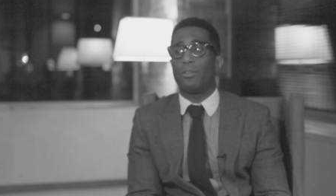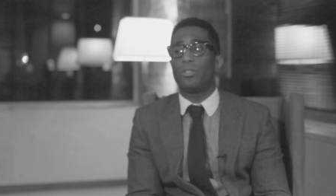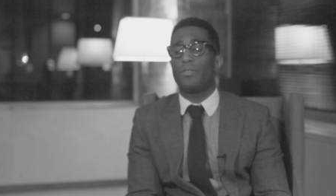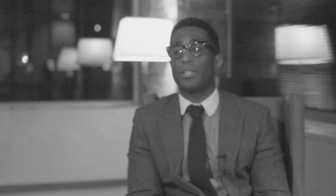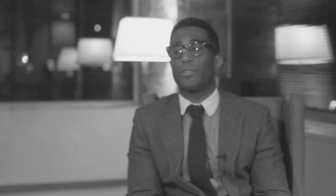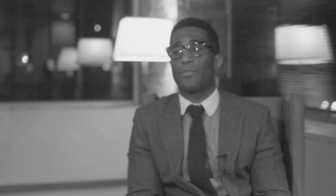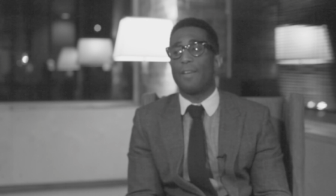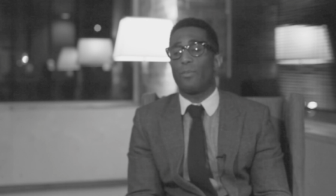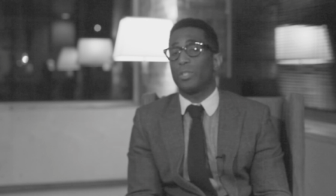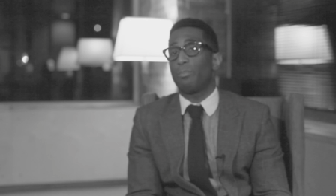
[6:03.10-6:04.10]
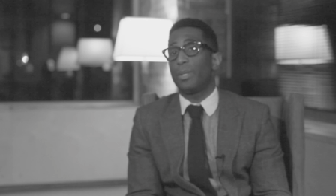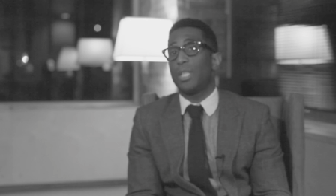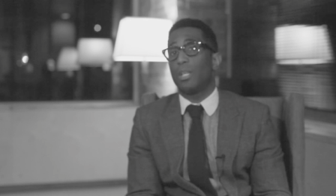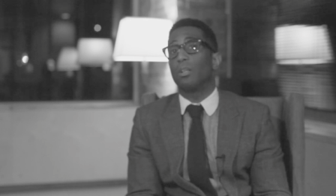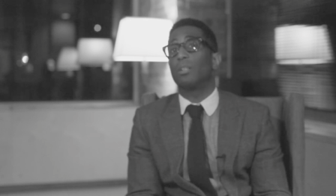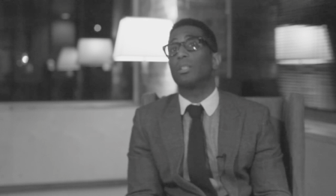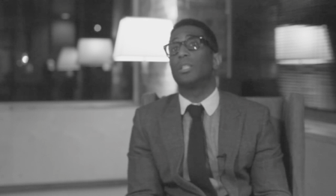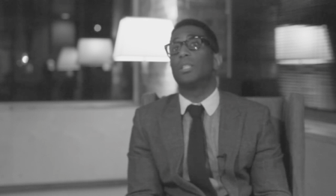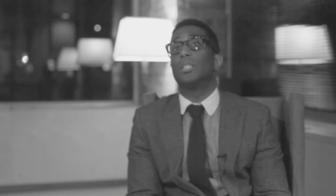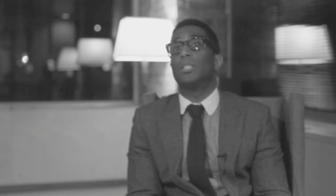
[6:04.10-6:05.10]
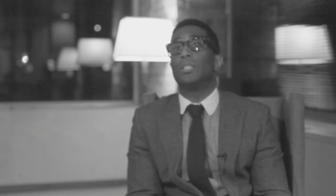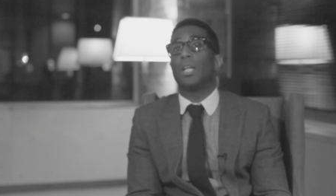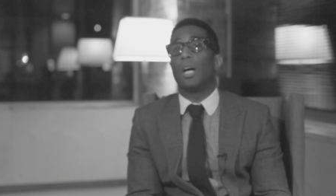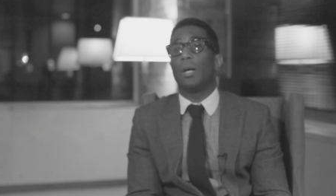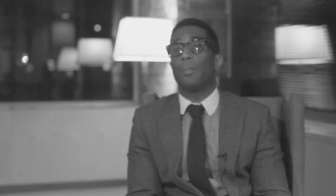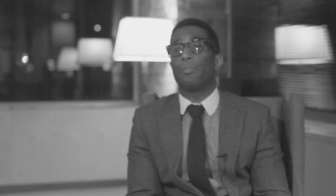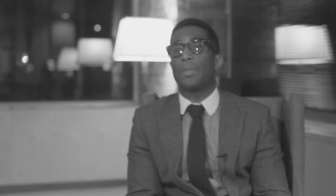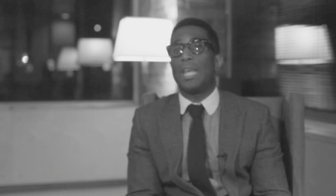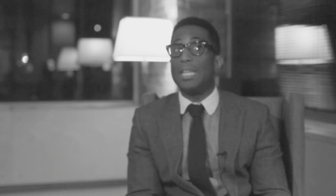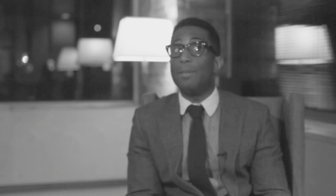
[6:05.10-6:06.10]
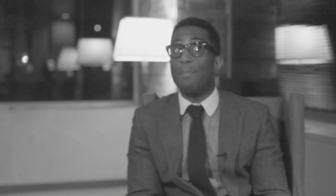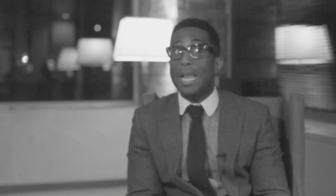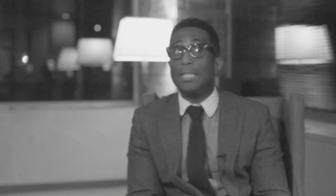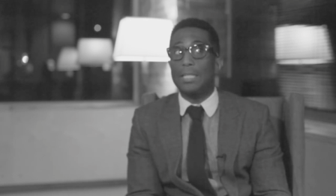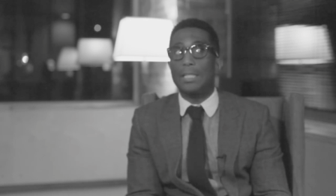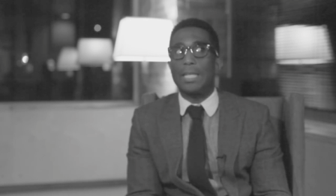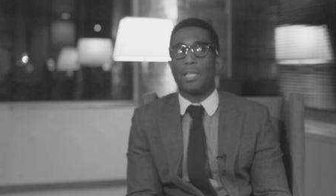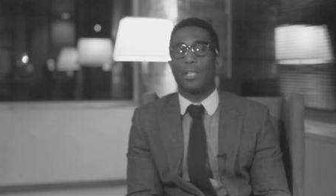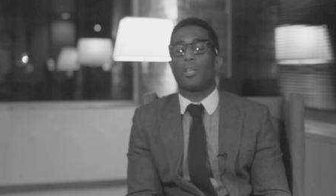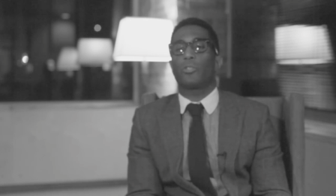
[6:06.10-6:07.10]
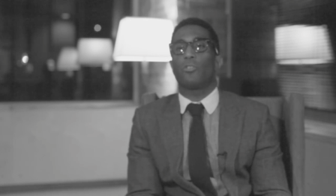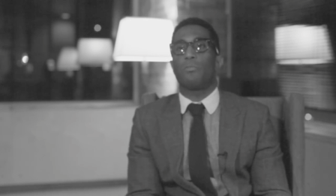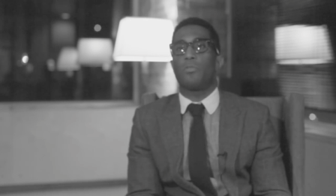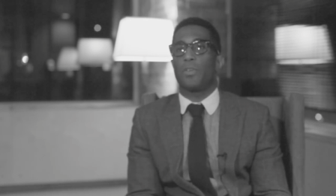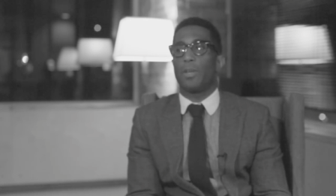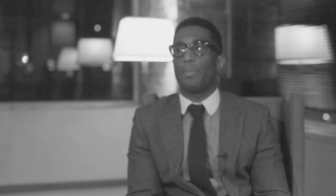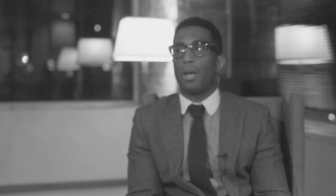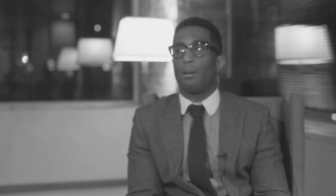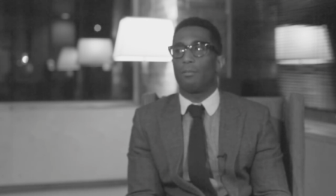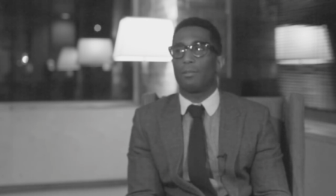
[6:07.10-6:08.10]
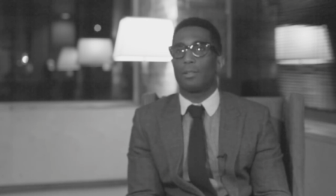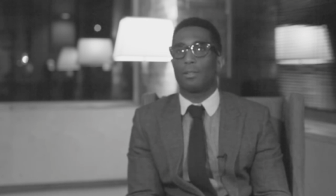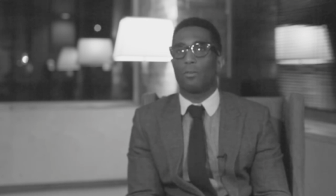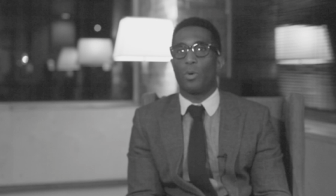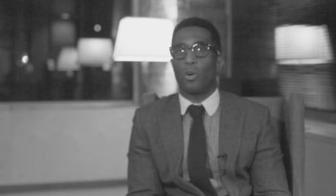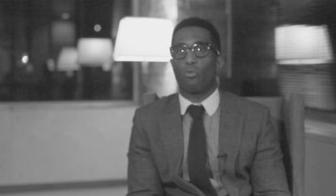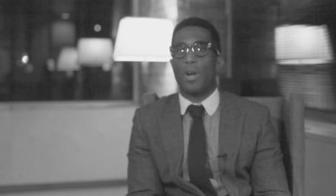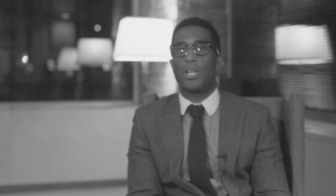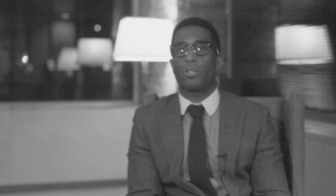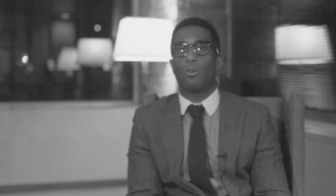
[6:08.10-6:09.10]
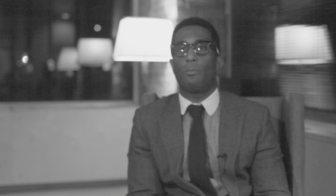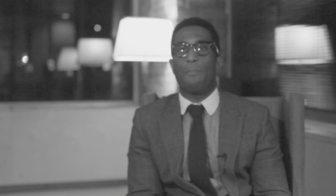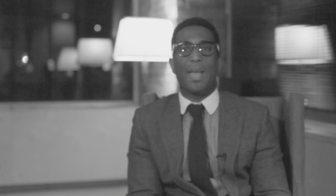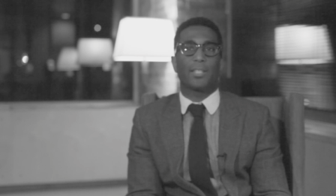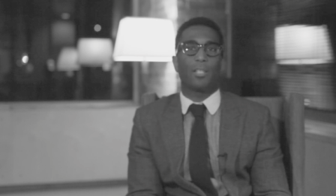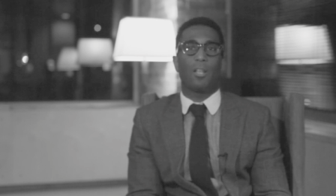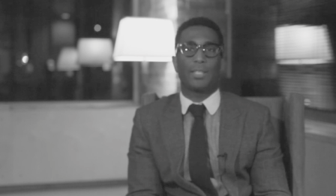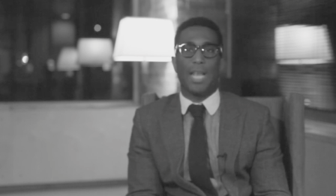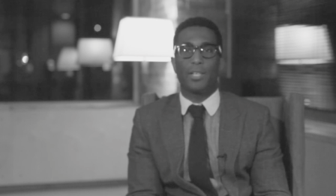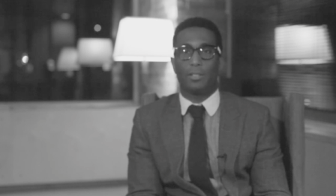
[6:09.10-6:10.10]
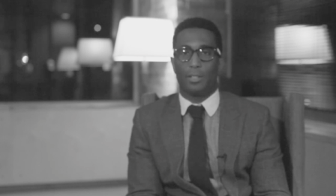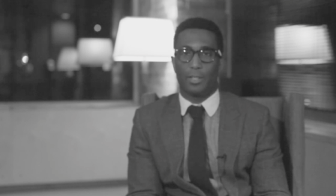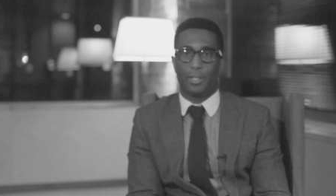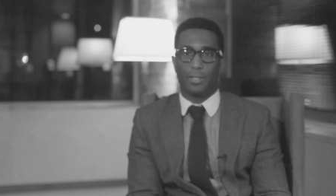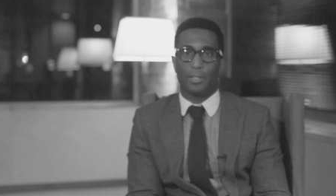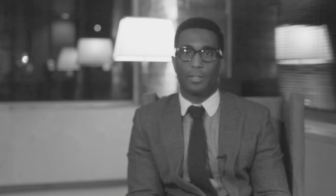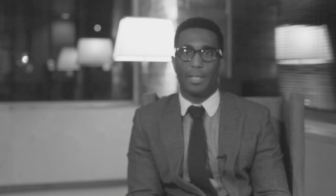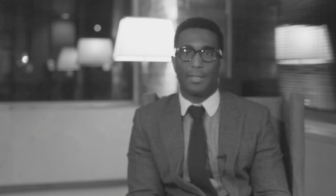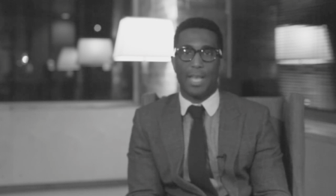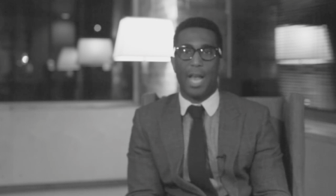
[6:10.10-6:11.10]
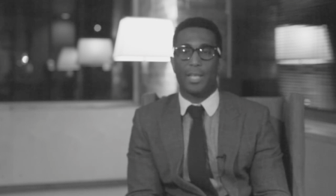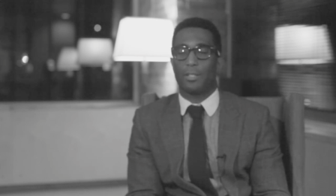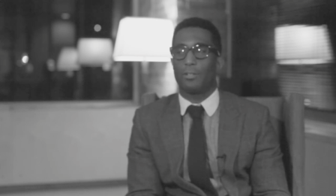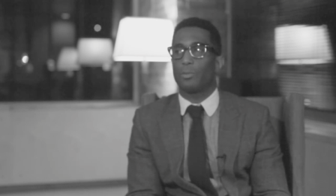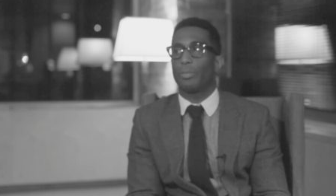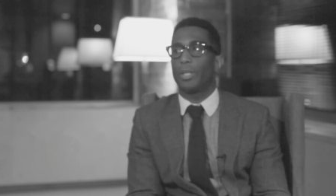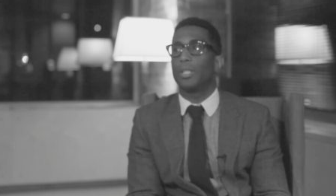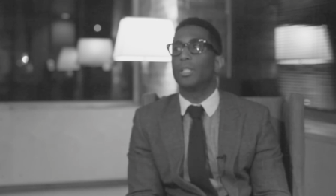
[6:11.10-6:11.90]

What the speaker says: in 2005, it was a big deal. And amazingly, it lost to a movie about what a racial mess Los Angeles is at the Oscars. But